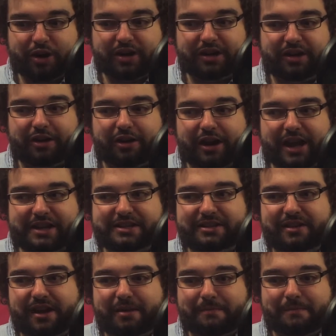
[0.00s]
right here
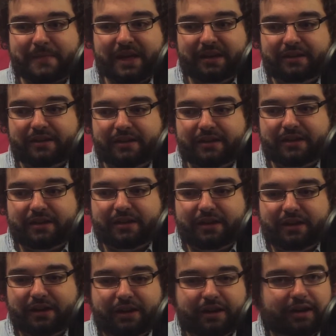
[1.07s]
and um,
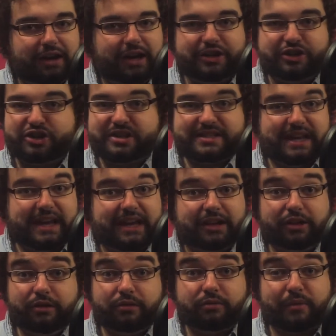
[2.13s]
and just say hello.